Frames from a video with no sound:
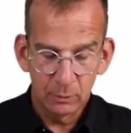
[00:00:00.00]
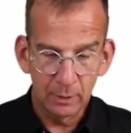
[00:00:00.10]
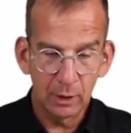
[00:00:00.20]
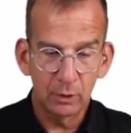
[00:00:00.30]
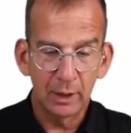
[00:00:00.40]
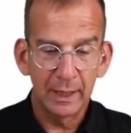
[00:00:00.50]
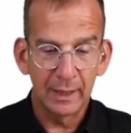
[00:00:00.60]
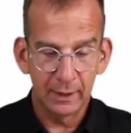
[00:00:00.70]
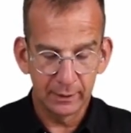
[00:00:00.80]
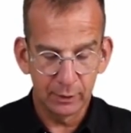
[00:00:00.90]
Well,
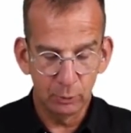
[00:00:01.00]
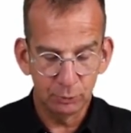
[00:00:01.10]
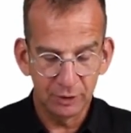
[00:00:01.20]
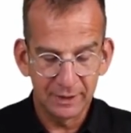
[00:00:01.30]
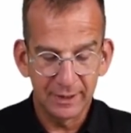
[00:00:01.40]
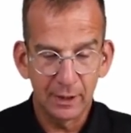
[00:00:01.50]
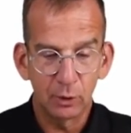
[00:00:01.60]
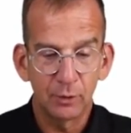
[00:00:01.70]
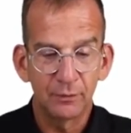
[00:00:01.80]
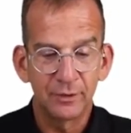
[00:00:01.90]

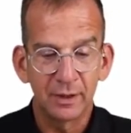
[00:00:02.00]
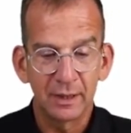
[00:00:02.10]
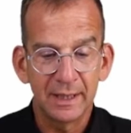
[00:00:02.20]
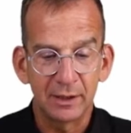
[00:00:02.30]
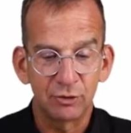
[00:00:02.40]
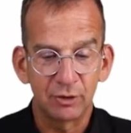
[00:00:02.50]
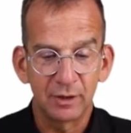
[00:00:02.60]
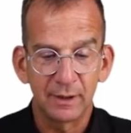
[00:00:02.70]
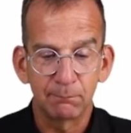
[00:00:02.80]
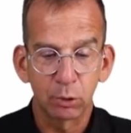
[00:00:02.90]
kubectl delete
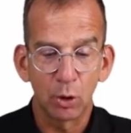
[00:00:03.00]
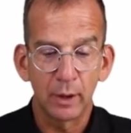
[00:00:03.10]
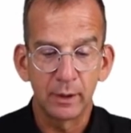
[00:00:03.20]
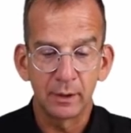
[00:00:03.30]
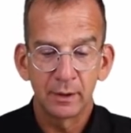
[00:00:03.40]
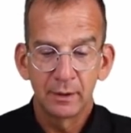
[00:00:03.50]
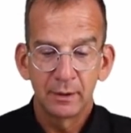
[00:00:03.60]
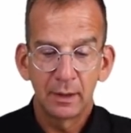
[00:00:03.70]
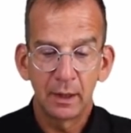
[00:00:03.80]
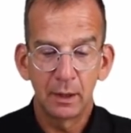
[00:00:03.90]
deploy
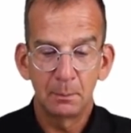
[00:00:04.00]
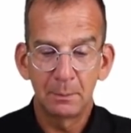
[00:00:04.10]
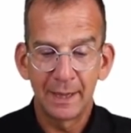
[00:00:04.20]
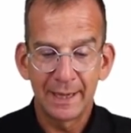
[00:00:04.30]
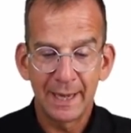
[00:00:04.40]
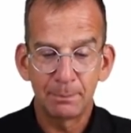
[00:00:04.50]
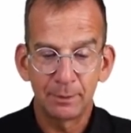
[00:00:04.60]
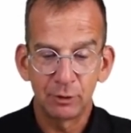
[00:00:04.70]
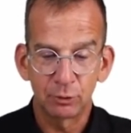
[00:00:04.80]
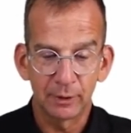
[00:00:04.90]
my
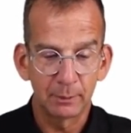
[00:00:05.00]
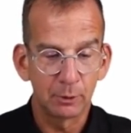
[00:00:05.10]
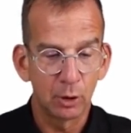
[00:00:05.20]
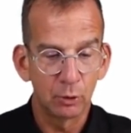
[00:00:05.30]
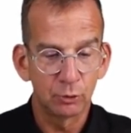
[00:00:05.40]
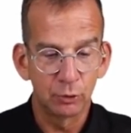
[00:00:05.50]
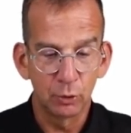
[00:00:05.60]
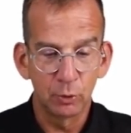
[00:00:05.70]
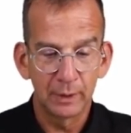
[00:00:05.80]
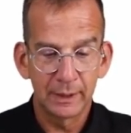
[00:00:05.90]
app is what I'm going to
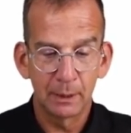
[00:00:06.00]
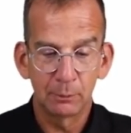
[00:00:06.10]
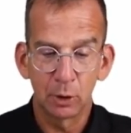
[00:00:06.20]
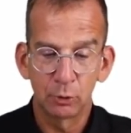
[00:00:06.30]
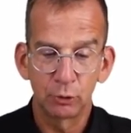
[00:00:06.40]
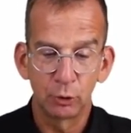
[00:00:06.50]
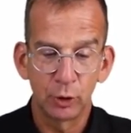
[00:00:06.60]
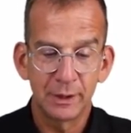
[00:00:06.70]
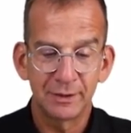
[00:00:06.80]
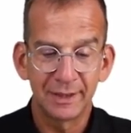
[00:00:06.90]
do, and I'm going to
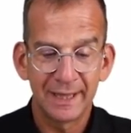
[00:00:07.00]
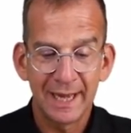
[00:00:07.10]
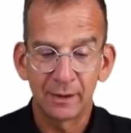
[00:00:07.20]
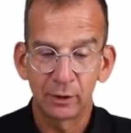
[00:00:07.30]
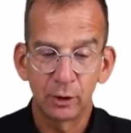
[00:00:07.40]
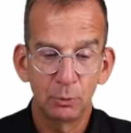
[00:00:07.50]
run it again.